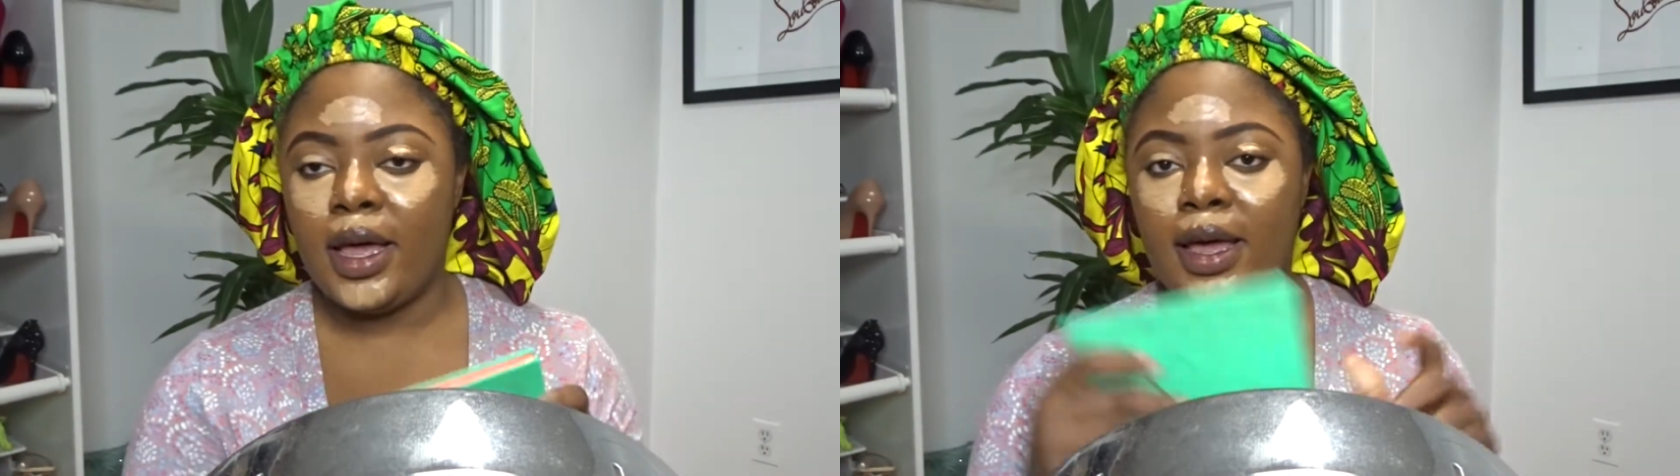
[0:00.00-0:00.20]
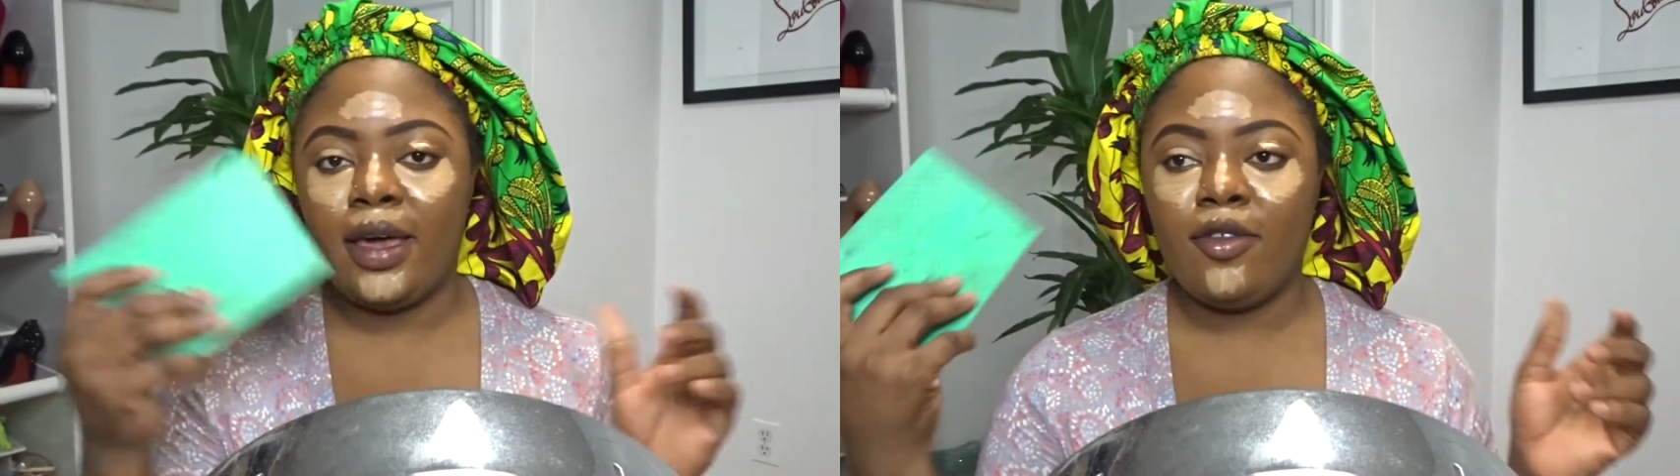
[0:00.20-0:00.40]

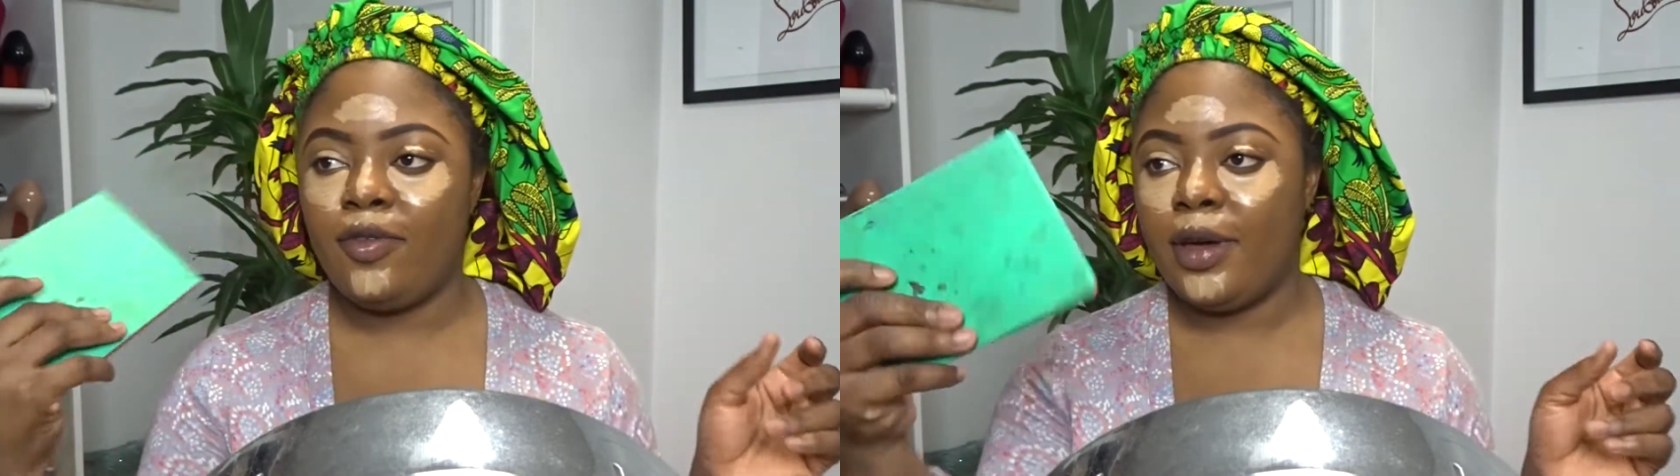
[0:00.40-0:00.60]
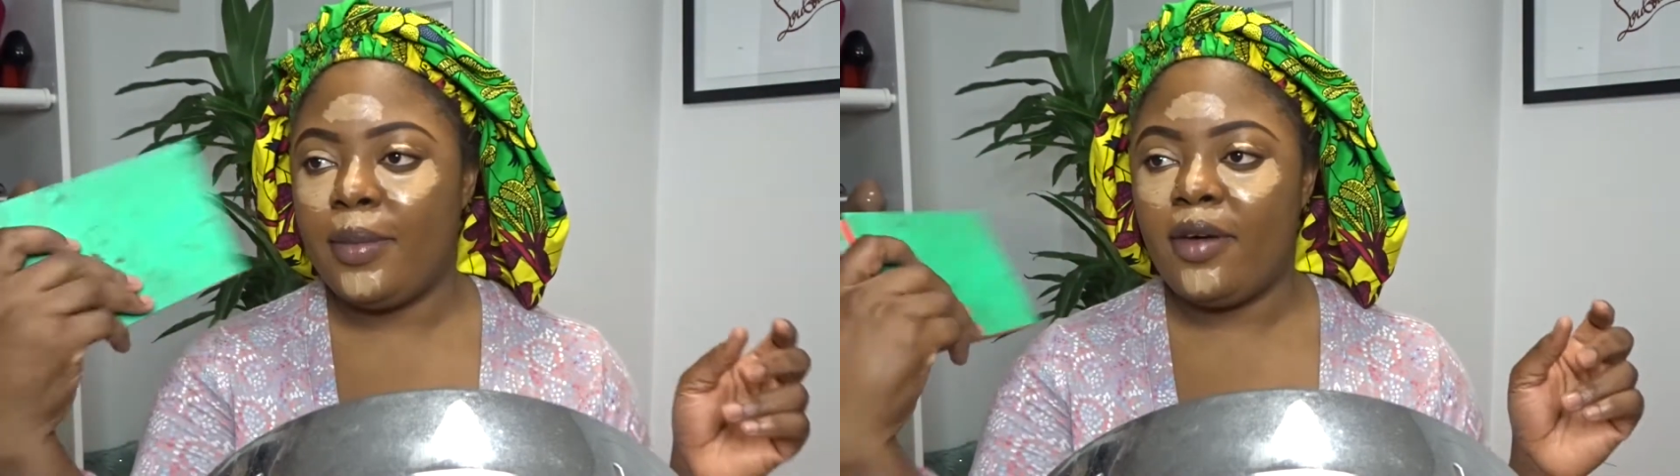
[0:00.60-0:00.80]
I can't
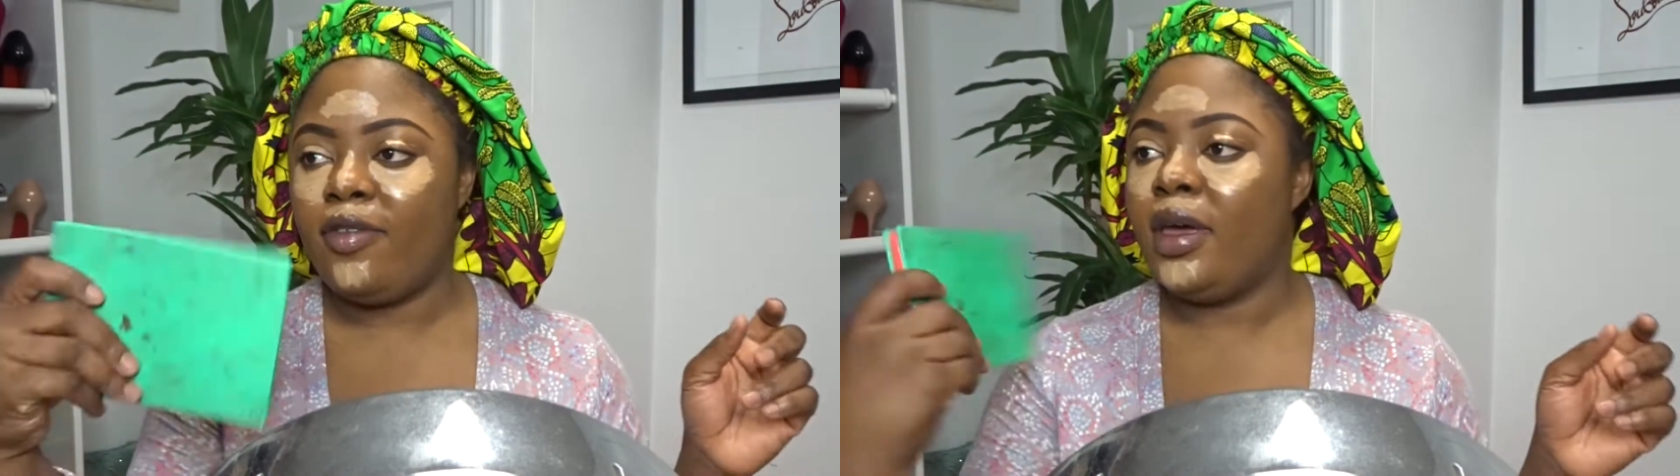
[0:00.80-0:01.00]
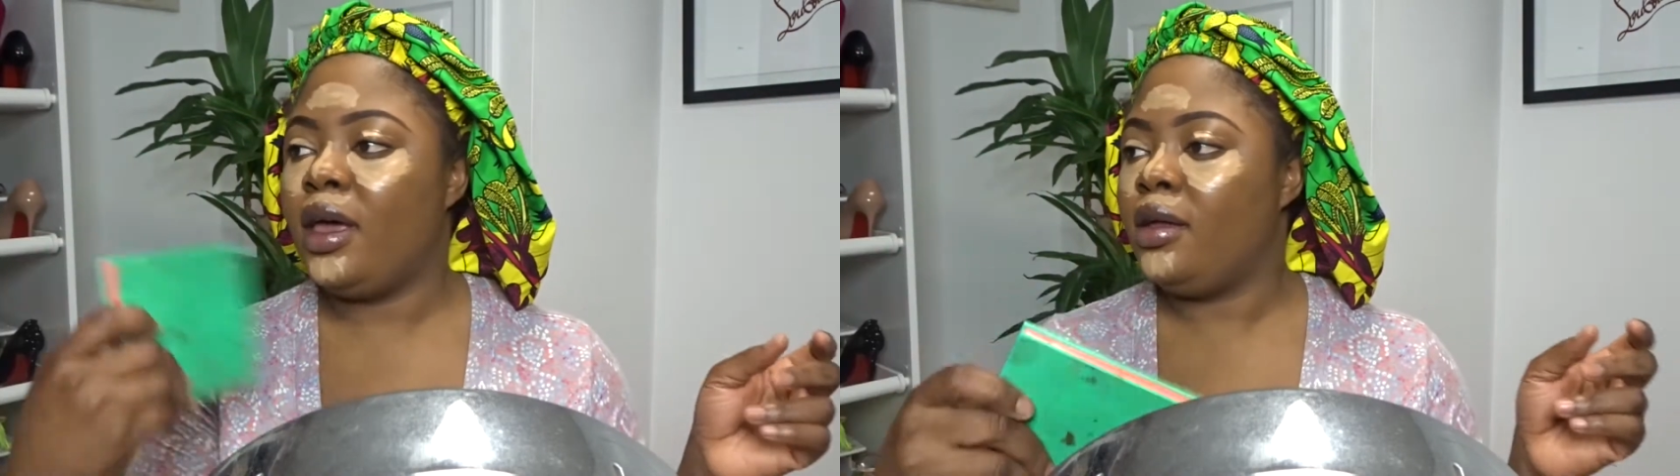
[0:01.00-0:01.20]
find my
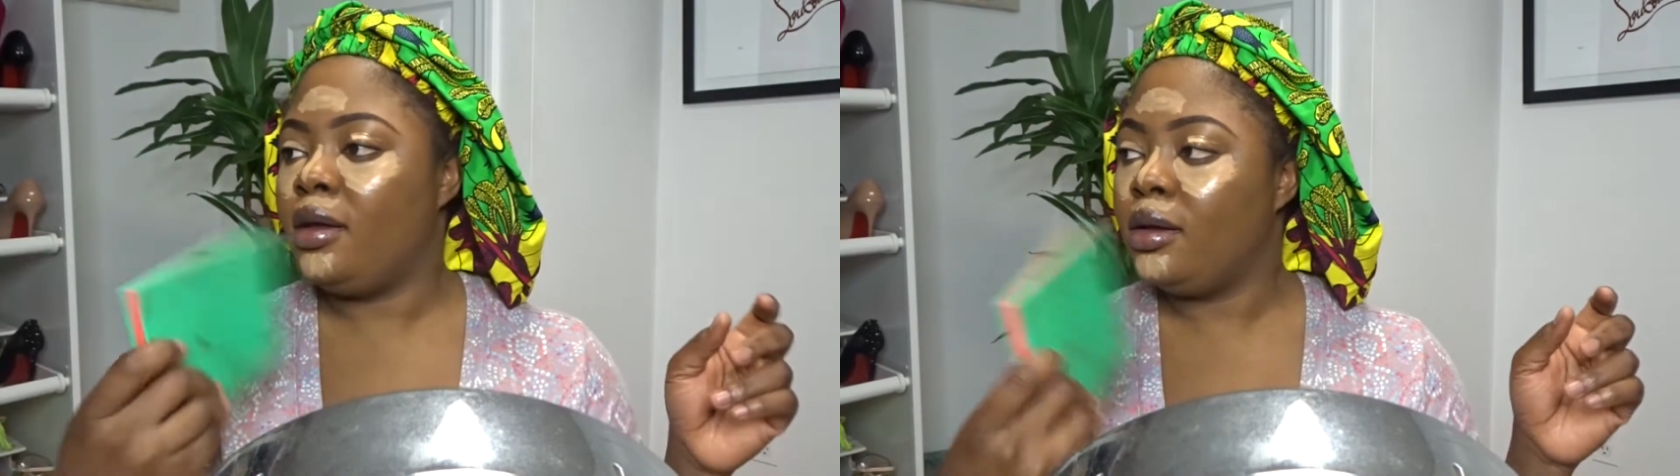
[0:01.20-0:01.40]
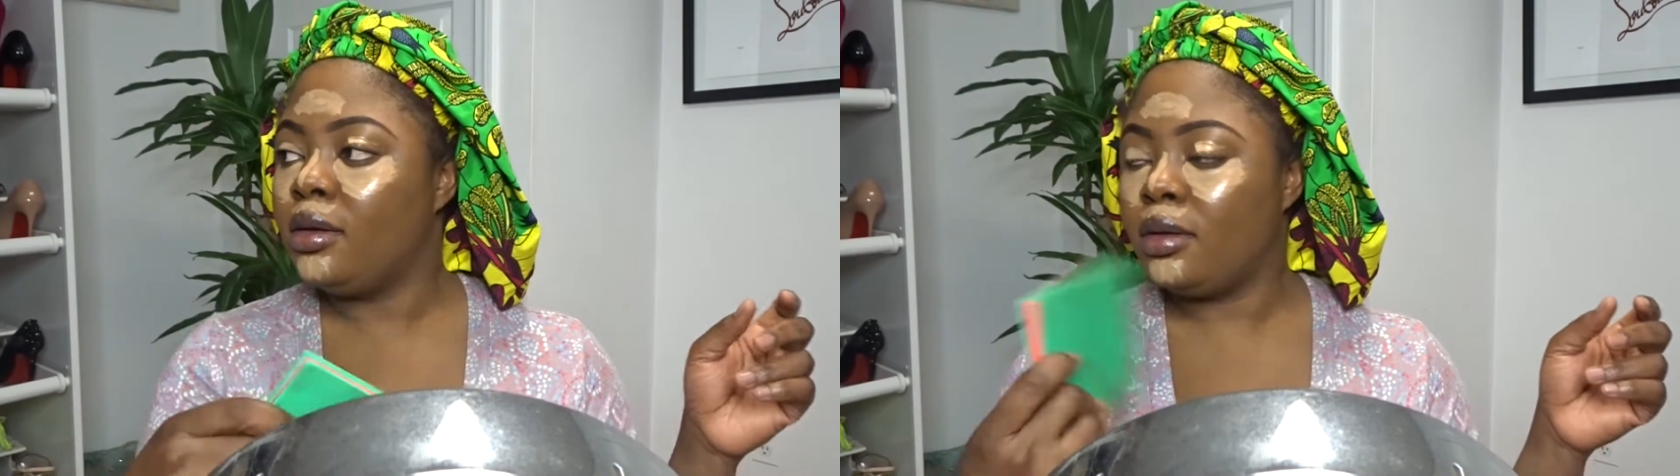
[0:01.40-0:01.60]
fan,